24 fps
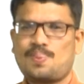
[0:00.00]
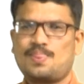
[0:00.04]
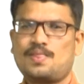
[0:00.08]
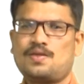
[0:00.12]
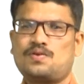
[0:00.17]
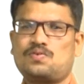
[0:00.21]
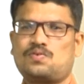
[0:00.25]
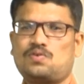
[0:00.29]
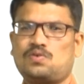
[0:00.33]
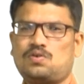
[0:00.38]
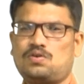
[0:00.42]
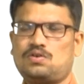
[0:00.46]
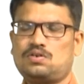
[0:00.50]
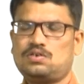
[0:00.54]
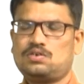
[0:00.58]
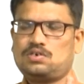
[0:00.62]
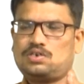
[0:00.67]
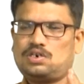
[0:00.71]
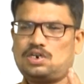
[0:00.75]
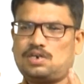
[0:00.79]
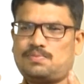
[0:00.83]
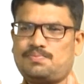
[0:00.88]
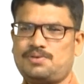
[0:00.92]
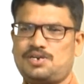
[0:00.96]
So,
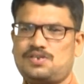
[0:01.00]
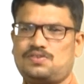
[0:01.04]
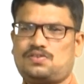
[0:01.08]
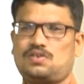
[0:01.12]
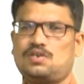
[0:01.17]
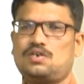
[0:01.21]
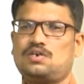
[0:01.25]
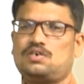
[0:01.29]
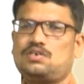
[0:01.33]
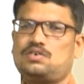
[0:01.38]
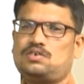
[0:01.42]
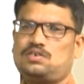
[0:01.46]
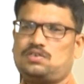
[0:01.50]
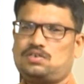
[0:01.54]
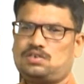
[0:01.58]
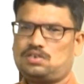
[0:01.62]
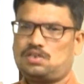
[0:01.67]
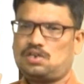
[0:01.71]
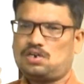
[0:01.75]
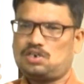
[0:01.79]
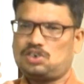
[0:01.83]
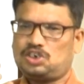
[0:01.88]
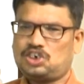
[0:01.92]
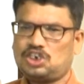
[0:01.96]
it means
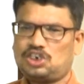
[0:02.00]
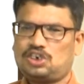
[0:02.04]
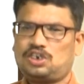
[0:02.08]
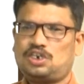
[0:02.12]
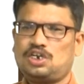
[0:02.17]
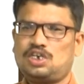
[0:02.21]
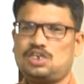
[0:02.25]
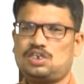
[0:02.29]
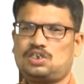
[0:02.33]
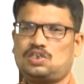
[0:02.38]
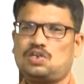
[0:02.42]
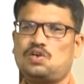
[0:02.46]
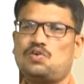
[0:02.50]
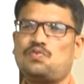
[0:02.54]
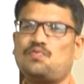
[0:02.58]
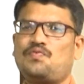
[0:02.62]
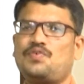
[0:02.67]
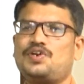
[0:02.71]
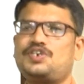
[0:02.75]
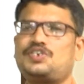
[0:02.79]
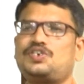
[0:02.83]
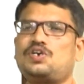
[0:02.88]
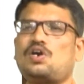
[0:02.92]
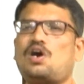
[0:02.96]
the justice
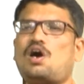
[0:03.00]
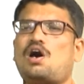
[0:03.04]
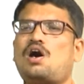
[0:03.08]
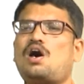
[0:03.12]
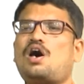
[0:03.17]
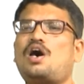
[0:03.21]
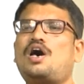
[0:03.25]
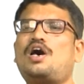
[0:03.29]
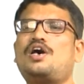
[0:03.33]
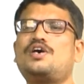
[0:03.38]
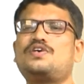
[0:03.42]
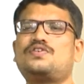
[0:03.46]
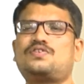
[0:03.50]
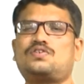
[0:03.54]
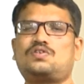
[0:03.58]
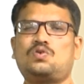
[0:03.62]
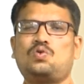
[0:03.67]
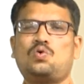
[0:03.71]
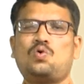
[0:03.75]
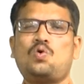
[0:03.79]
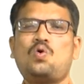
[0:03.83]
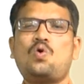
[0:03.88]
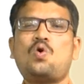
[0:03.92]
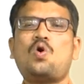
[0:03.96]
which has
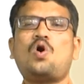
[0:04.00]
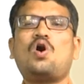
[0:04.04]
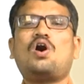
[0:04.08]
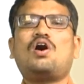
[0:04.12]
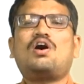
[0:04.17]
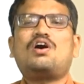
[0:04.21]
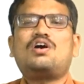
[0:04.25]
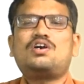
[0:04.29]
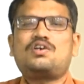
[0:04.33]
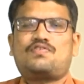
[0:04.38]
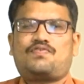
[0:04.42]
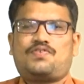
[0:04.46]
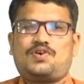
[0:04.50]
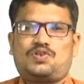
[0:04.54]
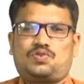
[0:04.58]
no heart for